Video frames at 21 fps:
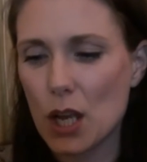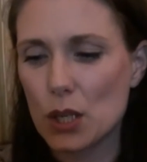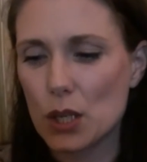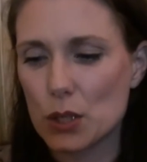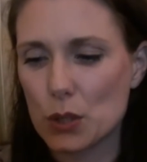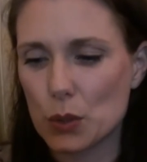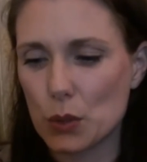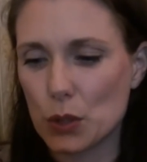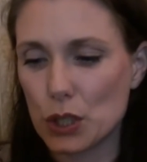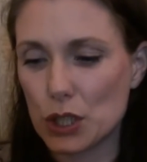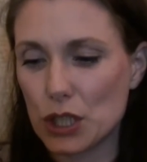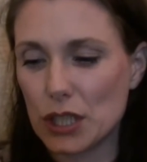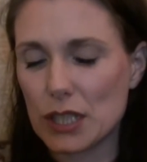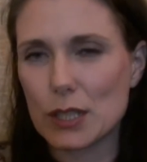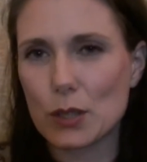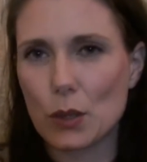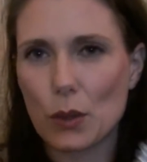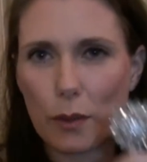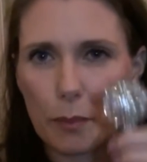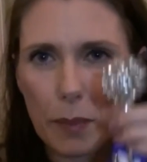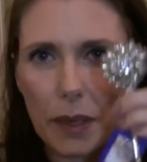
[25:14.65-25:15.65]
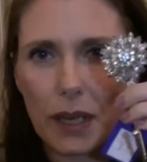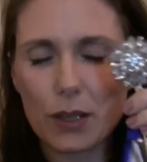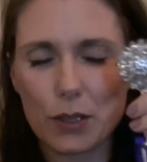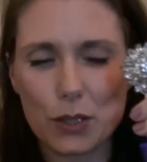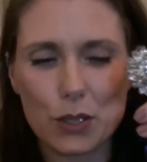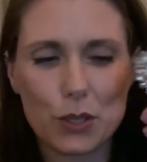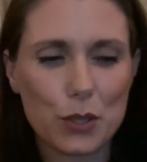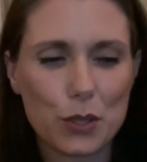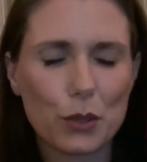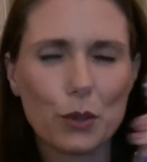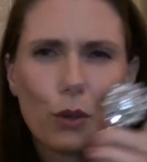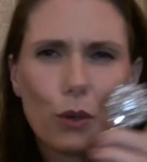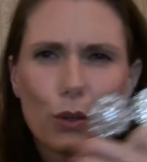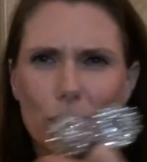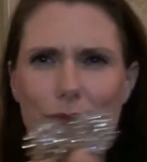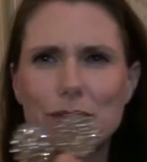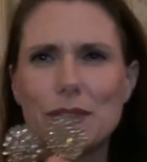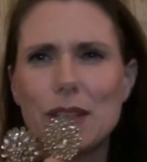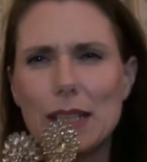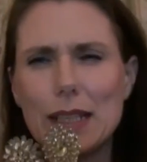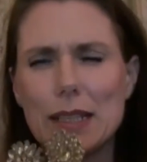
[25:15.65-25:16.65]
So she's got the pairs to all
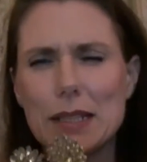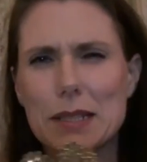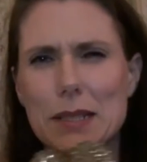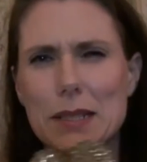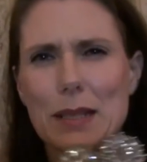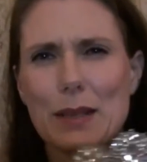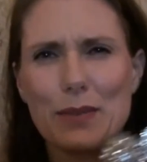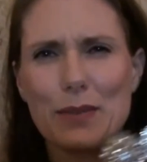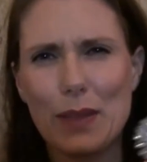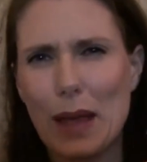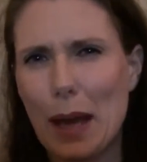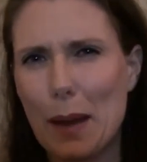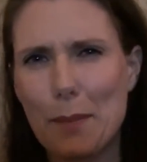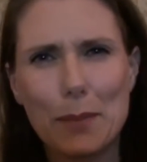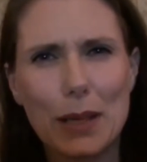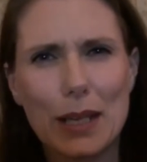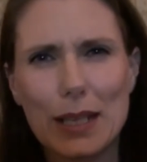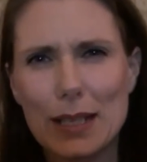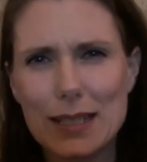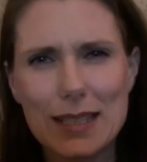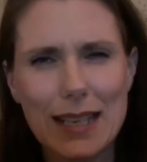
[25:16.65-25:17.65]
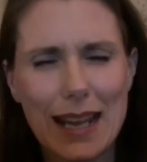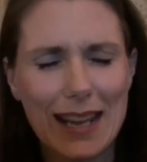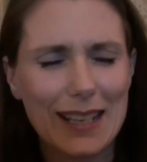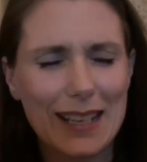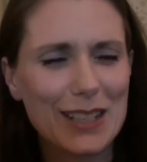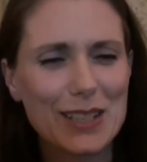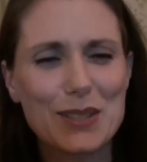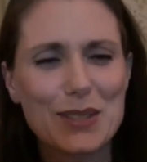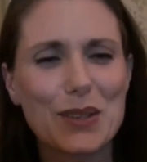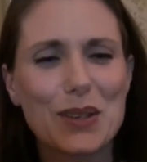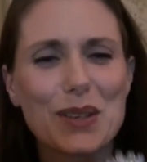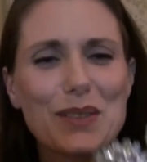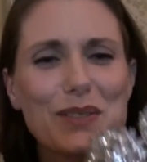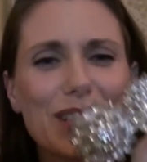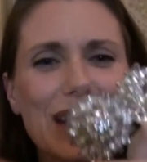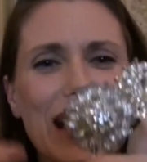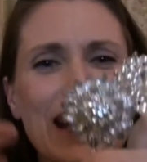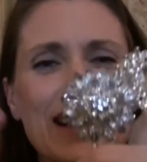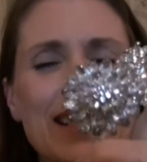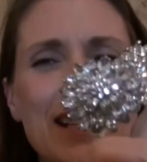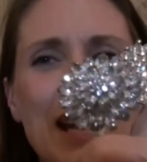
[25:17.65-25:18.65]
of these, if that makes any sort of
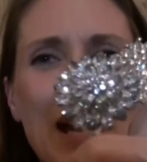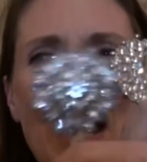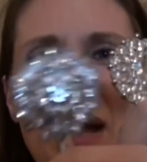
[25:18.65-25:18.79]
sense.